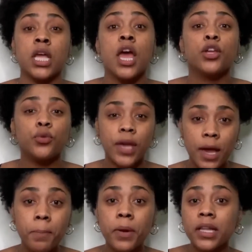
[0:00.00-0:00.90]
You
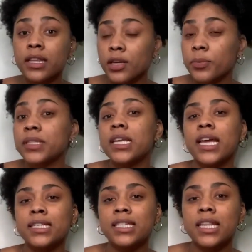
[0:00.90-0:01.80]
can't bring liquids
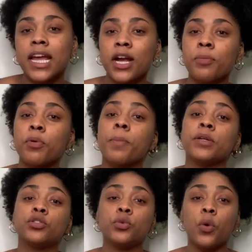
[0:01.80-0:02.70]
into the airport,
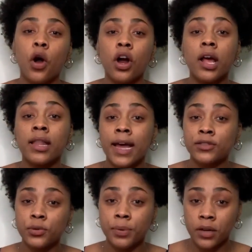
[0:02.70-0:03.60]
but you are allowed
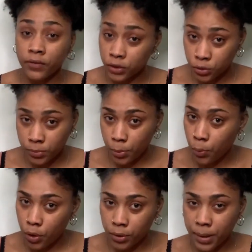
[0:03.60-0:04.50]
to bring a reusable
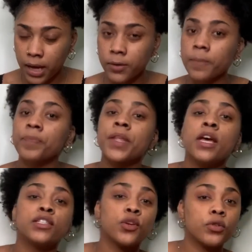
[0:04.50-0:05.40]
water bottle.
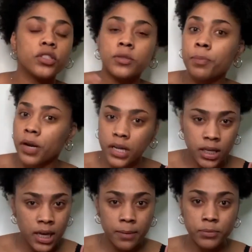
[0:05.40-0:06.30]
So just bringing
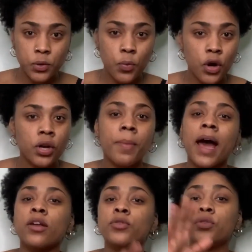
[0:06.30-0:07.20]
your empty water
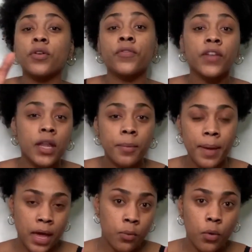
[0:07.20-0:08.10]
bottle, you can fill up
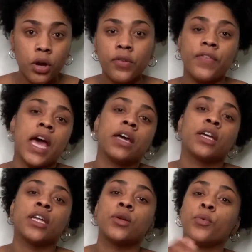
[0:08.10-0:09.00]
at a water
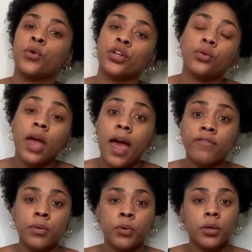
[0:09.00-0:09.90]
fountain, or you can have
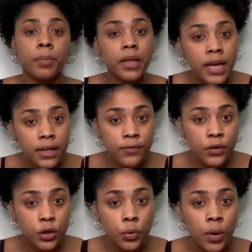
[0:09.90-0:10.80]
them on the plane
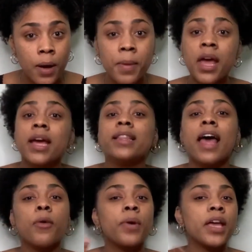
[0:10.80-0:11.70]
fill you up.
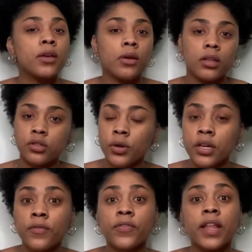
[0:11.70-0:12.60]
That way, during
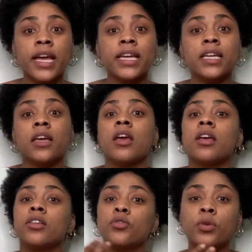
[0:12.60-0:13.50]
your flight,
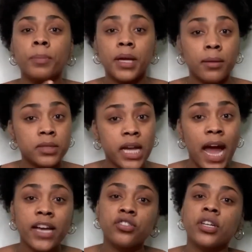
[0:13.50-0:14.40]
you can become
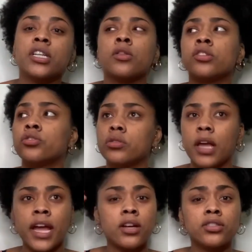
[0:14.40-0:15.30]
dehydrated. The
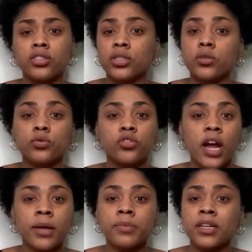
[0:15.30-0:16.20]
air is just so
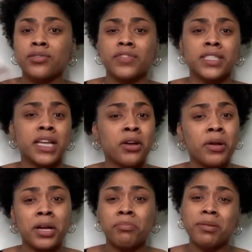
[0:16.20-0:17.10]
dry up there, it's recycled
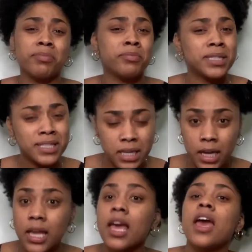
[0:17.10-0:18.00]
air, people be
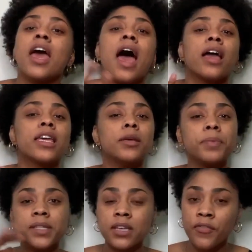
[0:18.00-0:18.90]
sick. Keep
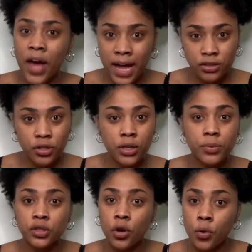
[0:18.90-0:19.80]
yourself hydrated
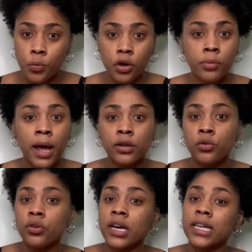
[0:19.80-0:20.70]
with your own water bottle. You
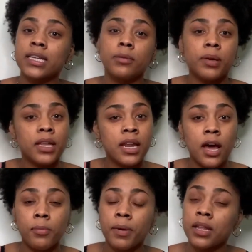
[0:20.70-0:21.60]
don't gotta keep hitting the
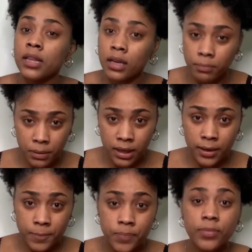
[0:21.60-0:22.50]
help button like me
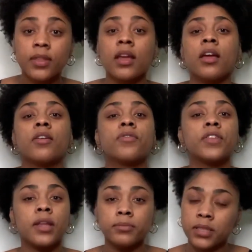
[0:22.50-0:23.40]
for
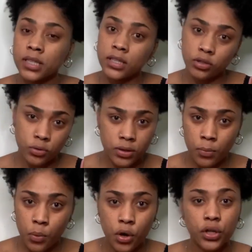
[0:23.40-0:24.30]
them to get you
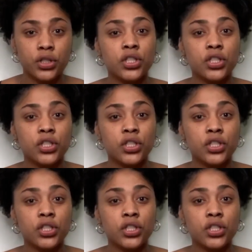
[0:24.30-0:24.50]
some water.